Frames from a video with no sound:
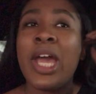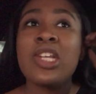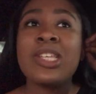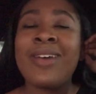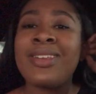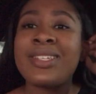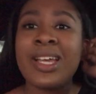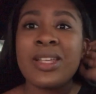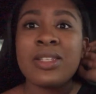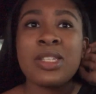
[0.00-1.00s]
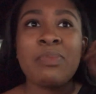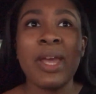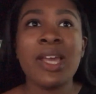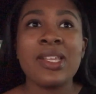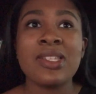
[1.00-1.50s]
and just having a second
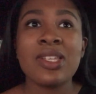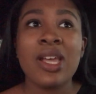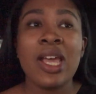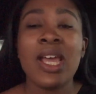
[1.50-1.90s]
space